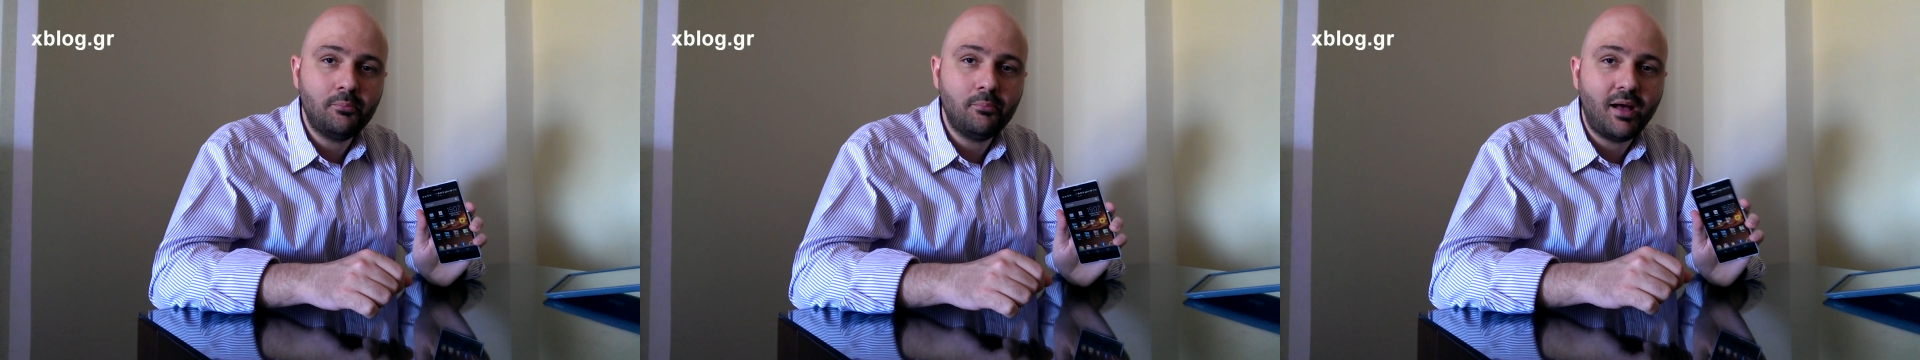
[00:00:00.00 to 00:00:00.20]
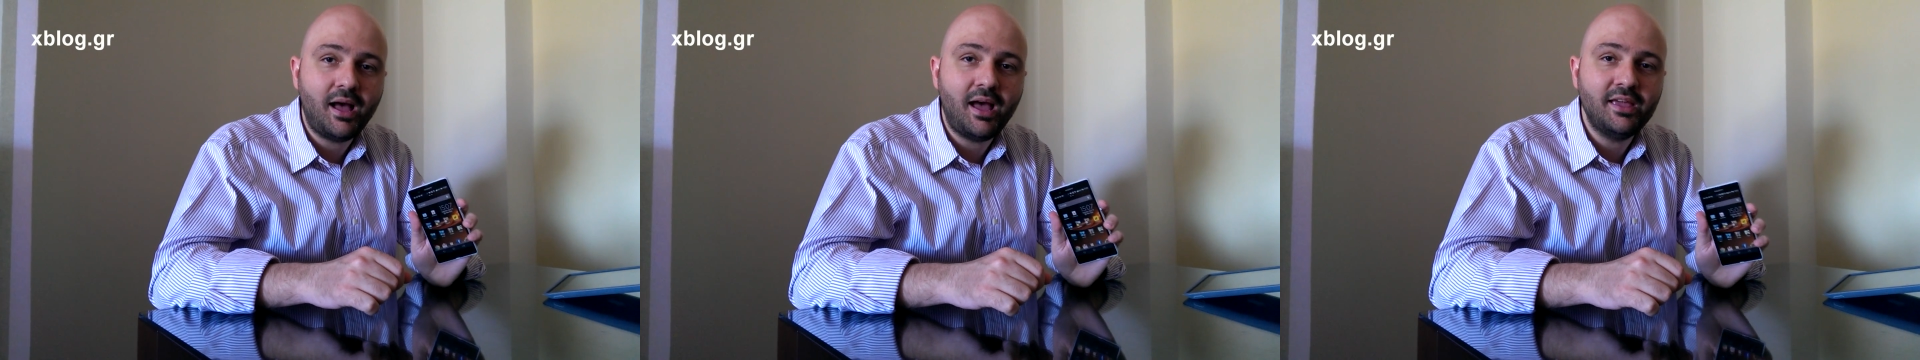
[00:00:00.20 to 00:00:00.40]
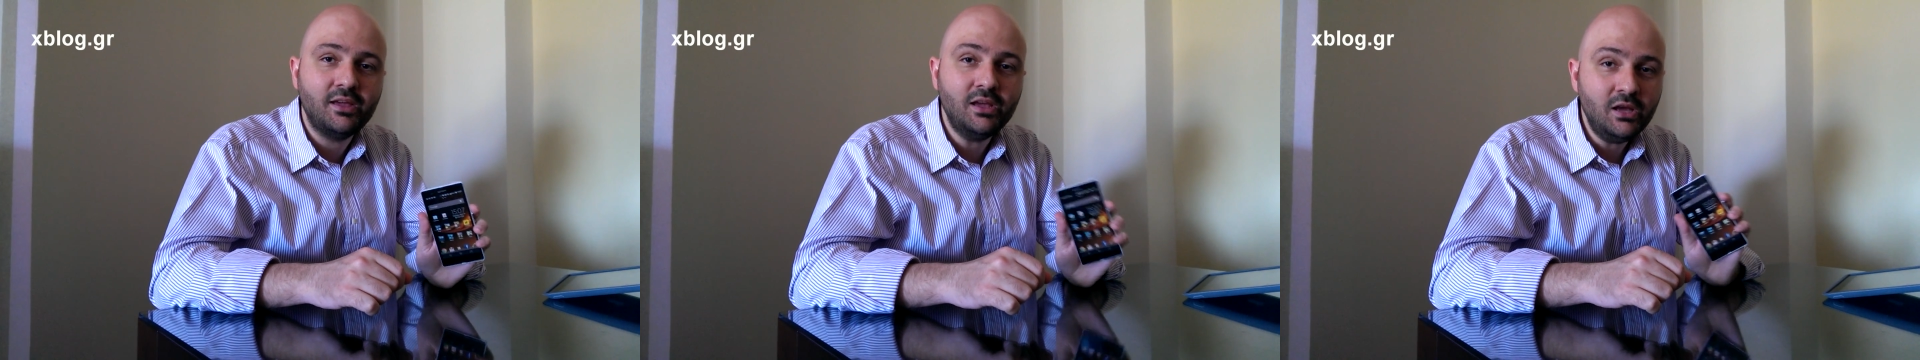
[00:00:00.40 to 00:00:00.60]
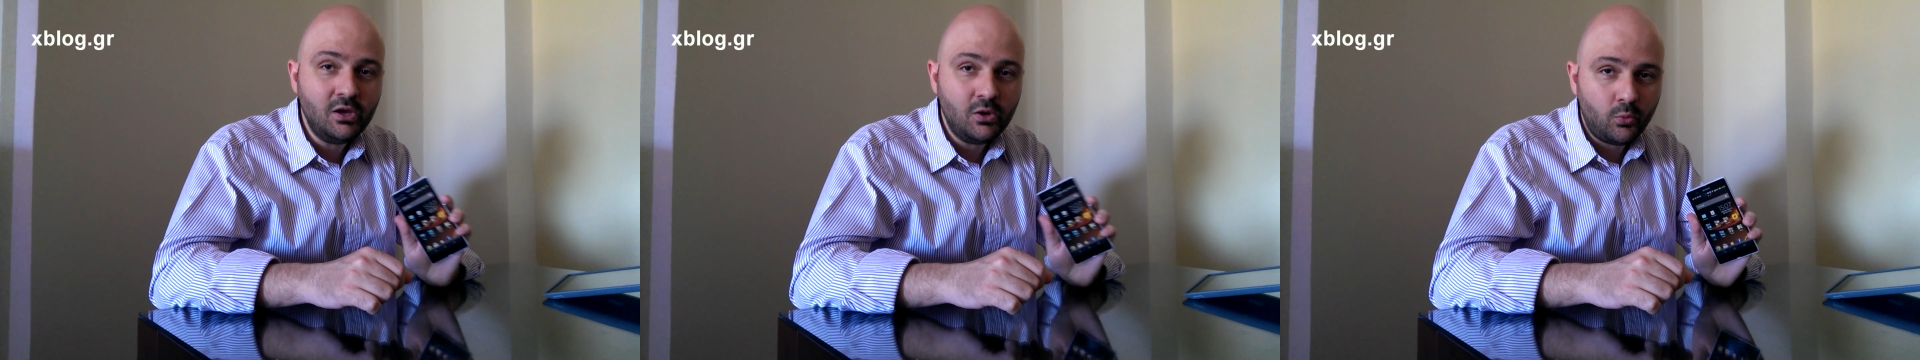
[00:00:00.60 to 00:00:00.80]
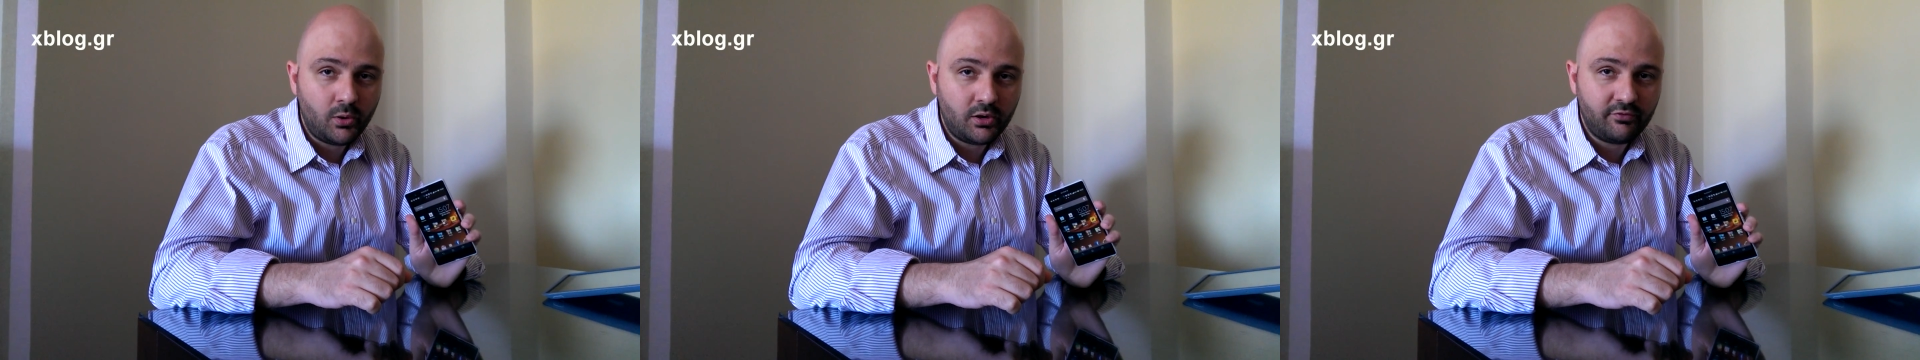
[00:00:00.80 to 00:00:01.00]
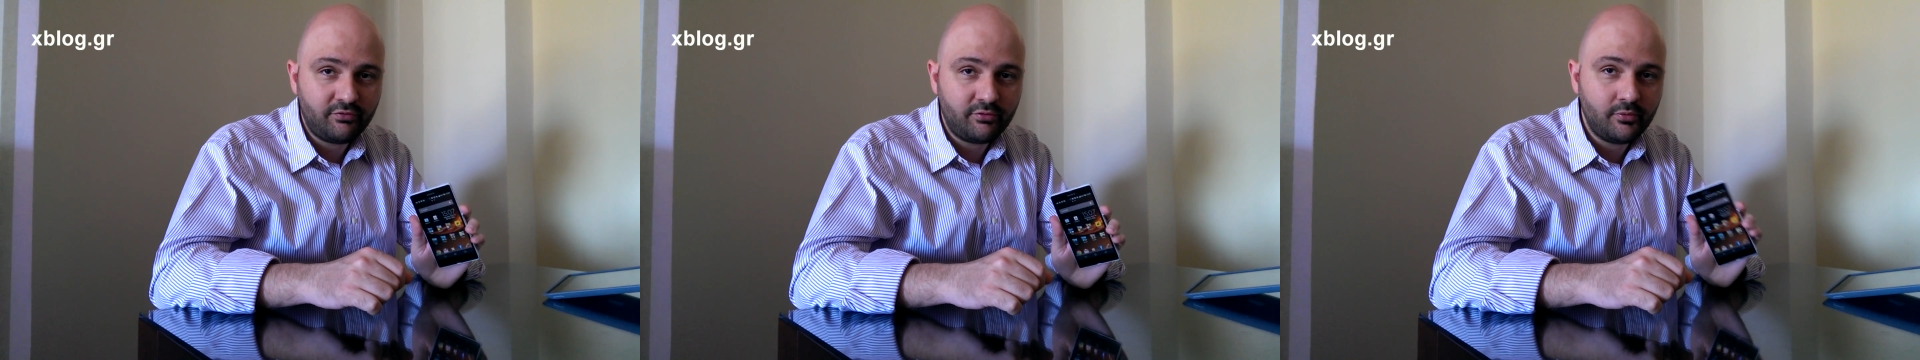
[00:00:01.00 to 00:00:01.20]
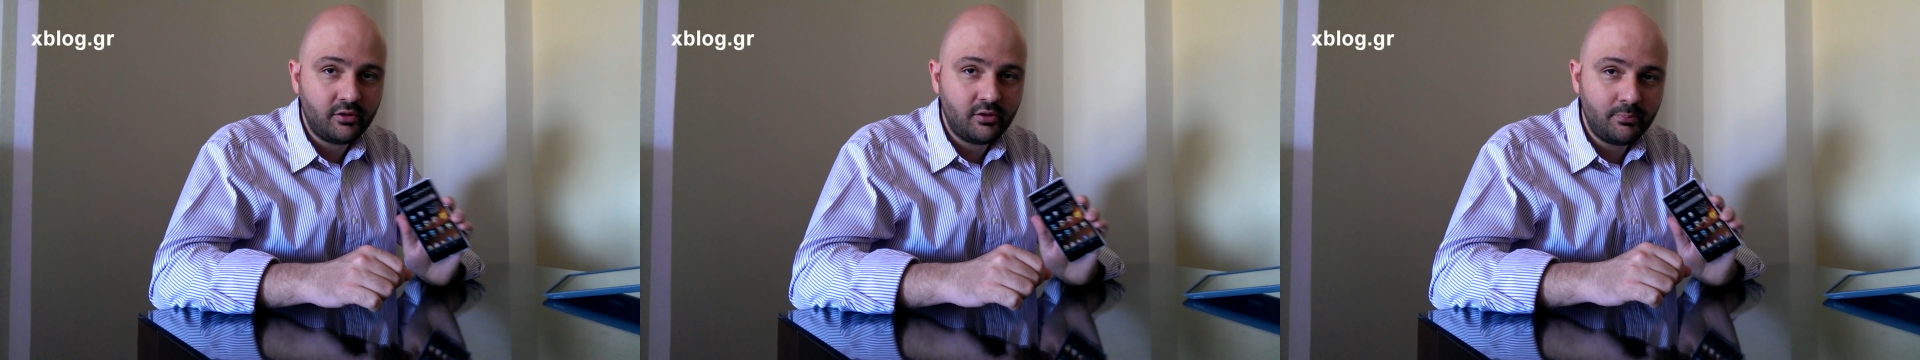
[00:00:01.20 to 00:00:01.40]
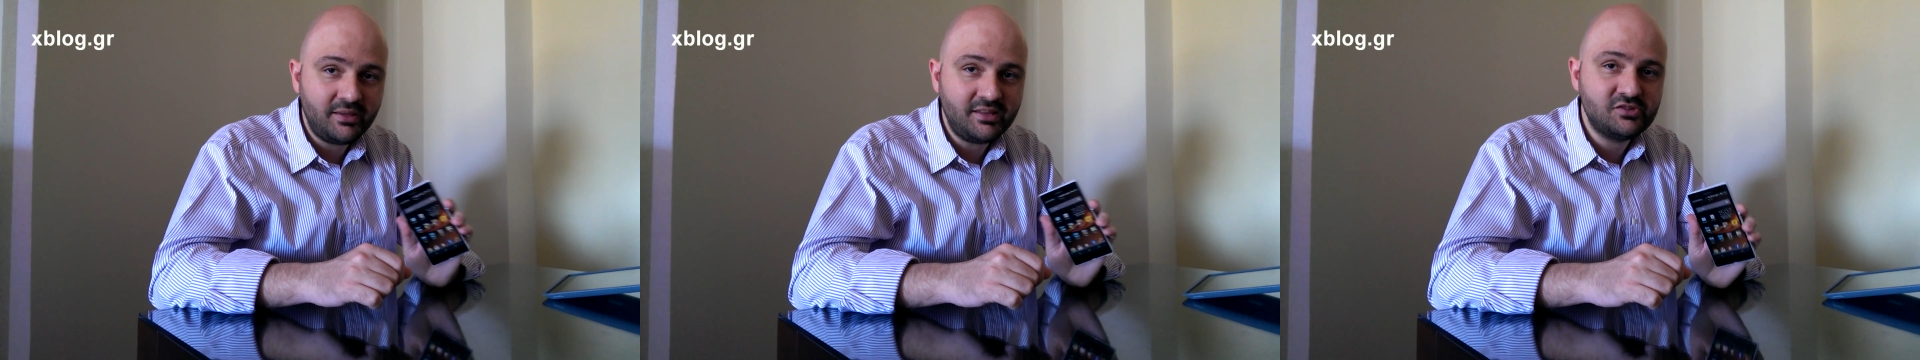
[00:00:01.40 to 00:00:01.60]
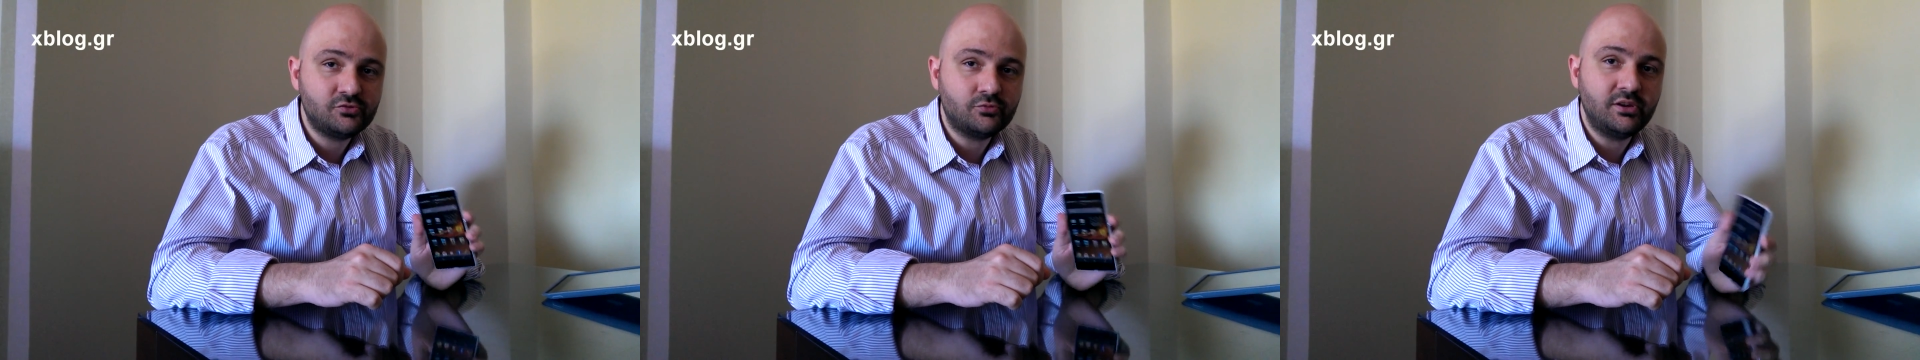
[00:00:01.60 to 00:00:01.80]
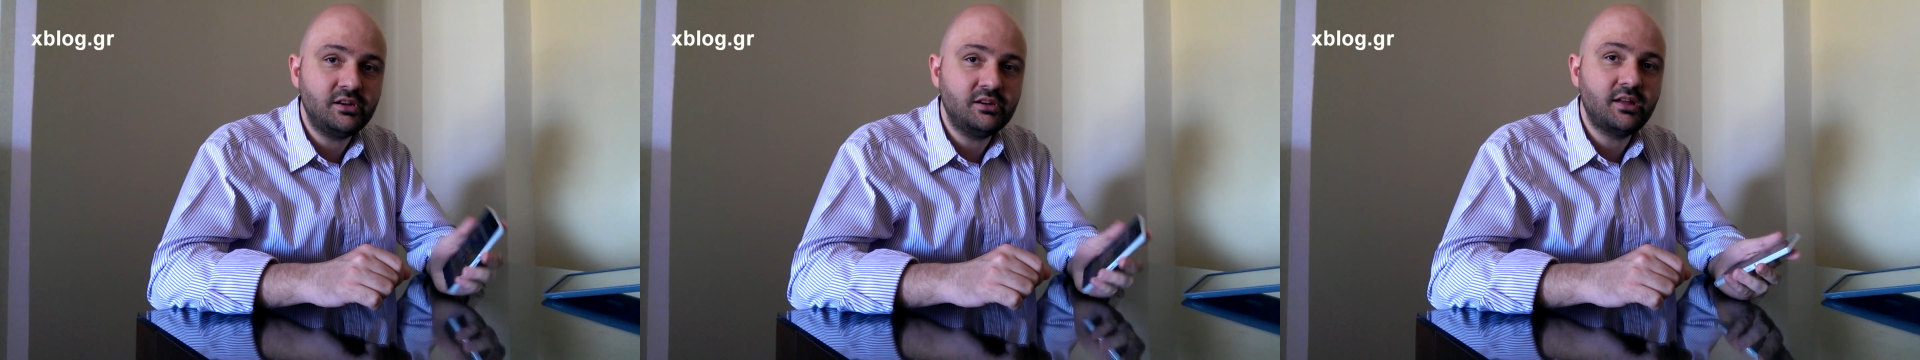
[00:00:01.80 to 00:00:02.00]
and buy one of the big
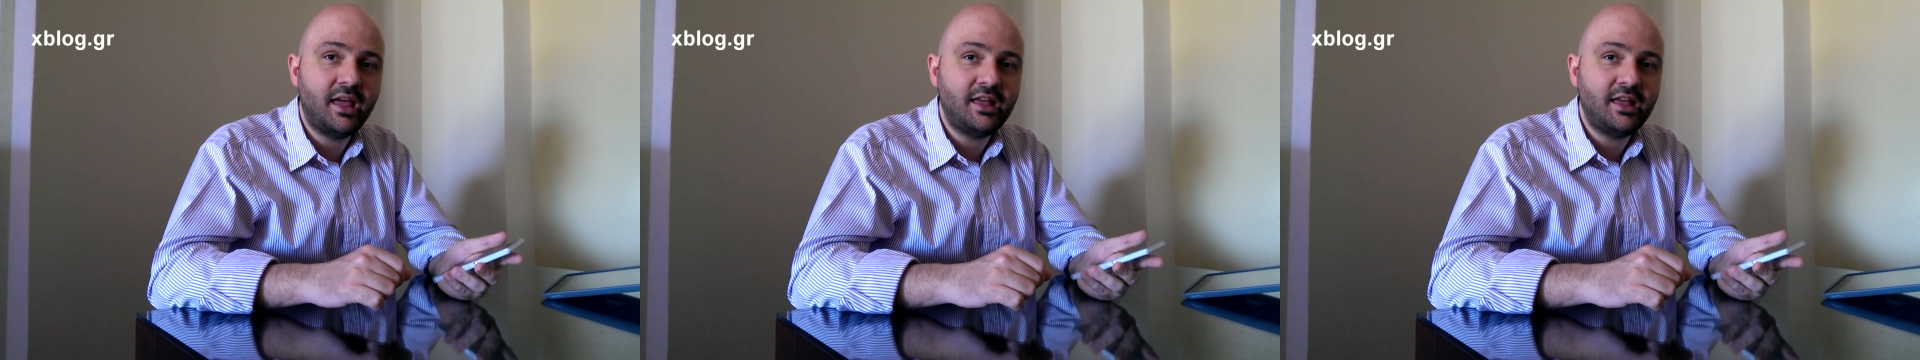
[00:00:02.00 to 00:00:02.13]
screen